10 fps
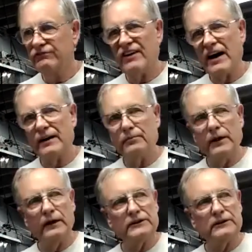five
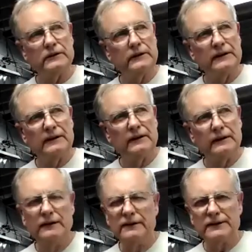minutes,
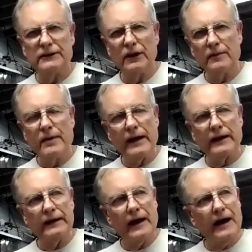started to make
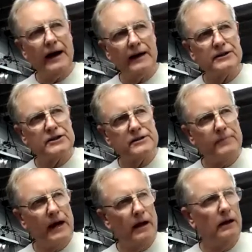an odd
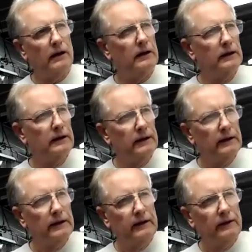smell.
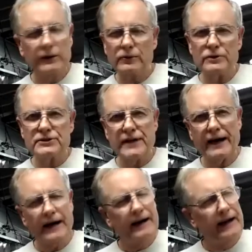What was
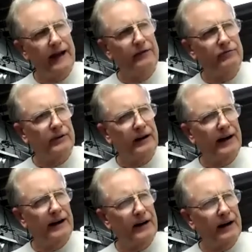that? I have
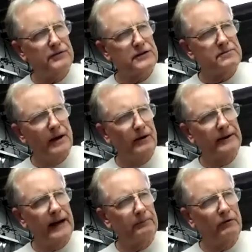I, have smelled
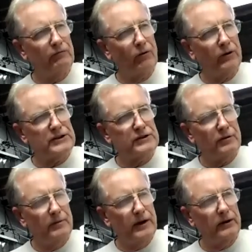that before. It's
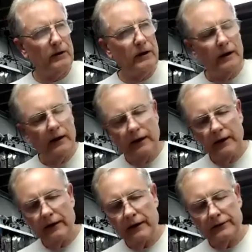familiar.
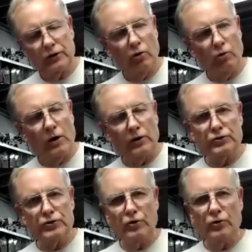It was old
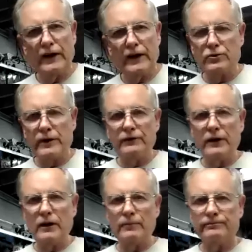102 and I was revving it
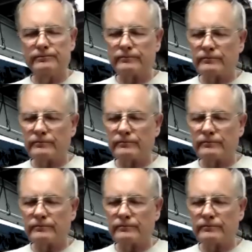up.